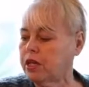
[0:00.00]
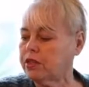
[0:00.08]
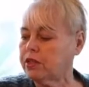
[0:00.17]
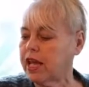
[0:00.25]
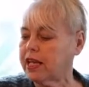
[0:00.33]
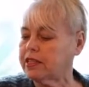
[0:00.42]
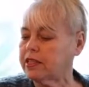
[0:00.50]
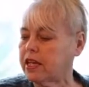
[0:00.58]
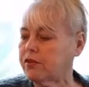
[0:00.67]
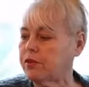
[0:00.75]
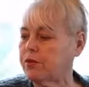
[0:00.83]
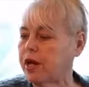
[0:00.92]
So that's
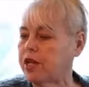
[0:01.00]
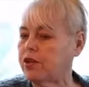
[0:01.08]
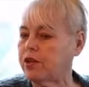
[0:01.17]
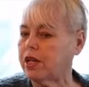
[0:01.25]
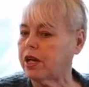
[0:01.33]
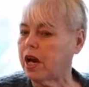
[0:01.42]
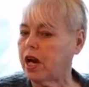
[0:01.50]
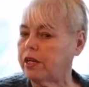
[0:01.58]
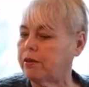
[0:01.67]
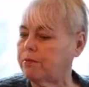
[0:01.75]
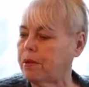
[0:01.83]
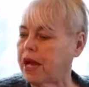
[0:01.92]
another way you can
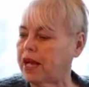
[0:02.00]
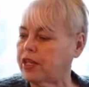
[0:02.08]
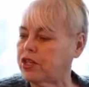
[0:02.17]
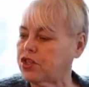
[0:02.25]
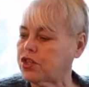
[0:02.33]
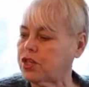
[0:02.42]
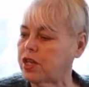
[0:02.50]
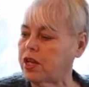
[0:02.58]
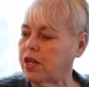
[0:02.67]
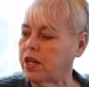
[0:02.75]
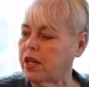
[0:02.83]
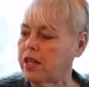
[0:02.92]
kind of banish
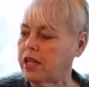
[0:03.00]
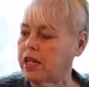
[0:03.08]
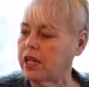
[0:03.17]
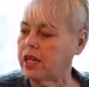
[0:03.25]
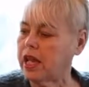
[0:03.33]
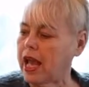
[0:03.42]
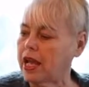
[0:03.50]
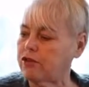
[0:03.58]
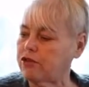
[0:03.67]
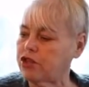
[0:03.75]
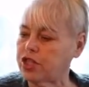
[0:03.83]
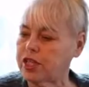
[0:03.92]
the
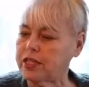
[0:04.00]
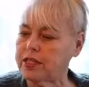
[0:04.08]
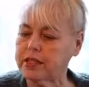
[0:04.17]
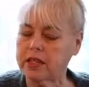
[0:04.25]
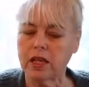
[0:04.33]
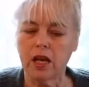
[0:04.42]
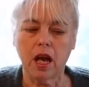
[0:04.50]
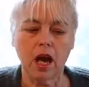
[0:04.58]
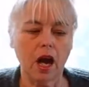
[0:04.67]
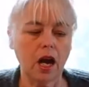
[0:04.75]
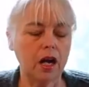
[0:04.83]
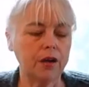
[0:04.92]
energies.
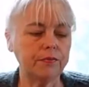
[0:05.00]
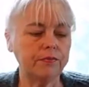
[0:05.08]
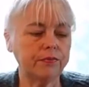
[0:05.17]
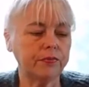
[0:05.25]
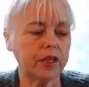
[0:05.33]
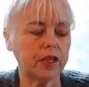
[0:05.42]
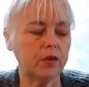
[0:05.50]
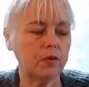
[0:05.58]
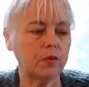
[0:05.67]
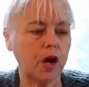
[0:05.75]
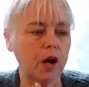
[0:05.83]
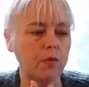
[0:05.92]

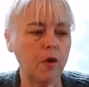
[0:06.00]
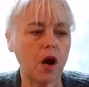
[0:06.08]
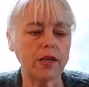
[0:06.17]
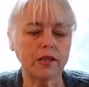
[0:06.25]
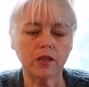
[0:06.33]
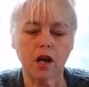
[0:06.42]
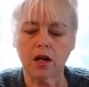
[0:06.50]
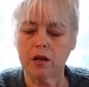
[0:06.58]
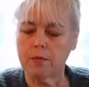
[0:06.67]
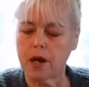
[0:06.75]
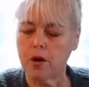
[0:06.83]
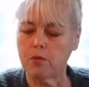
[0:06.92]
I want to talk
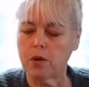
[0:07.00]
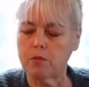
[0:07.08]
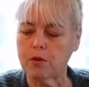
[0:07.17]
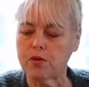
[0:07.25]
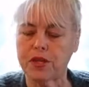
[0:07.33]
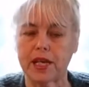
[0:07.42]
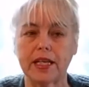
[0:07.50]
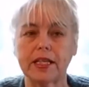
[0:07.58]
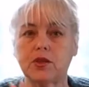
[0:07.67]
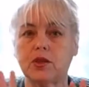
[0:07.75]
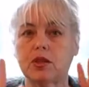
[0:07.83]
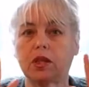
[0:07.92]
about one more thing,
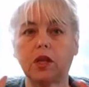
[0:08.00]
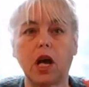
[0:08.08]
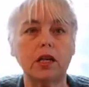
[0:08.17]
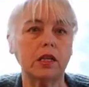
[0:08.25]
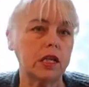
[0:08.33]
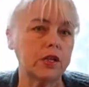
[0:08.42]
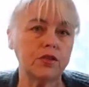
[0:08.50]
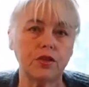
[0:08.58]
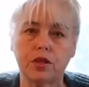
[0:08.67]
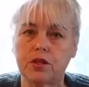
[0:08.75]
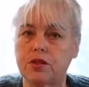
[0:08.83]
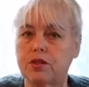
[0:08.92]
because there's a lot of things you
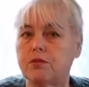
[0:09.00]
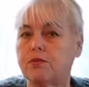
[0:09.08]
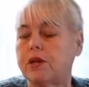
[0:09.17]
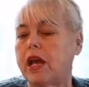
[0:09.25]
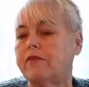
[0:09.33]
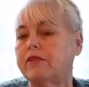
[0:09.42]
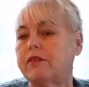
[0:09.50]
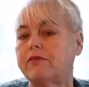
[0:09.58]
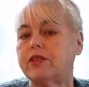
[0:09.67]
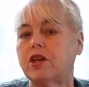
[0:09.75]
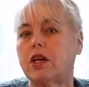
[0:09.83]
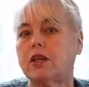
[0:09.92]
can do. We haven't
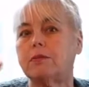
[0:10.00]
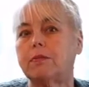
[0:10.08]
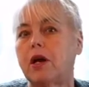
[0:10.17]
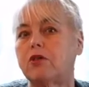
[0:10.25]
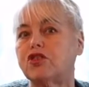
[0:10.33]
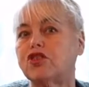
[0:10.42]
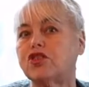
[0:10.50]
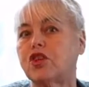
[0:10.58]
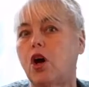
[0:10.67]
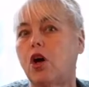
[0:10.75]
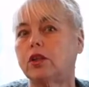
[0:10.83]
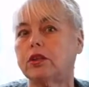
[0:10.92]
even talked about
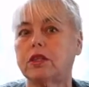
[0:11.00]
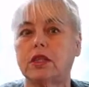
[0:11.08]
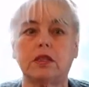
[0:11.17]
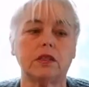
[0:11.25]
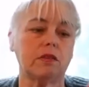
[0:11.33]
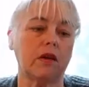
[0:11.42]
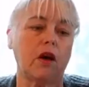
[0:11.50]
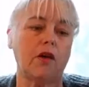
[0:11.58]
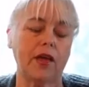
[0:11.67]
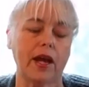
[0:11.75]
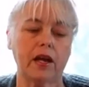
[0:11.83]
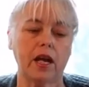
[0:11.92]
salt and
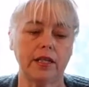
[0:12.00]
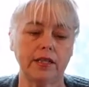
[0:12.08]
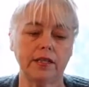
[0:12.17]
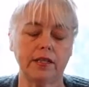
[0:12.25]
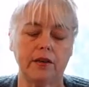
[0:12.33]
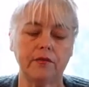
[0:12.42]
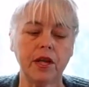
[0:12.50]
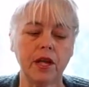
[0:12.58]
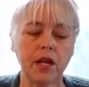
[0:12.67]
all that kind of stuff.